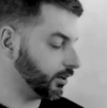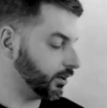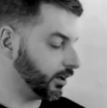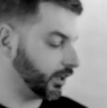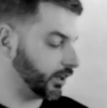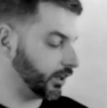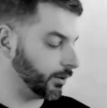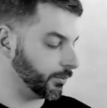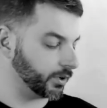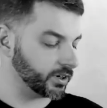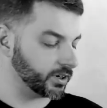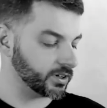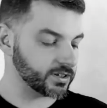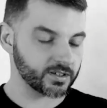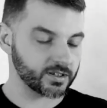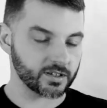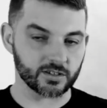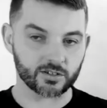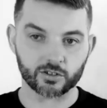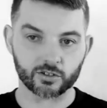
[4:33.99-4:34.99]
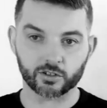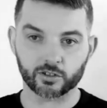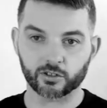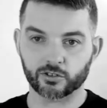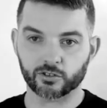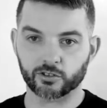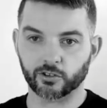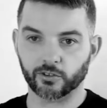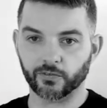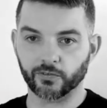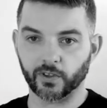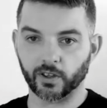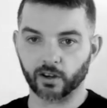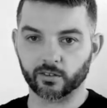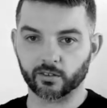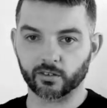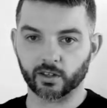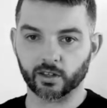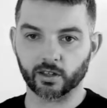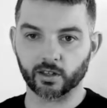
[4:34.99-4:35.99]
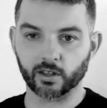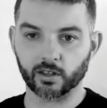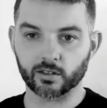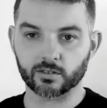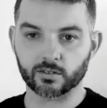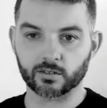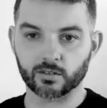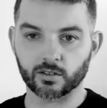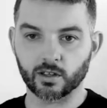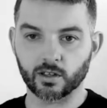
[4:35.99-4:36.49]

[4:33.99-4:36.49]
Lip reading: and I'm going to scissor those two fingers like this.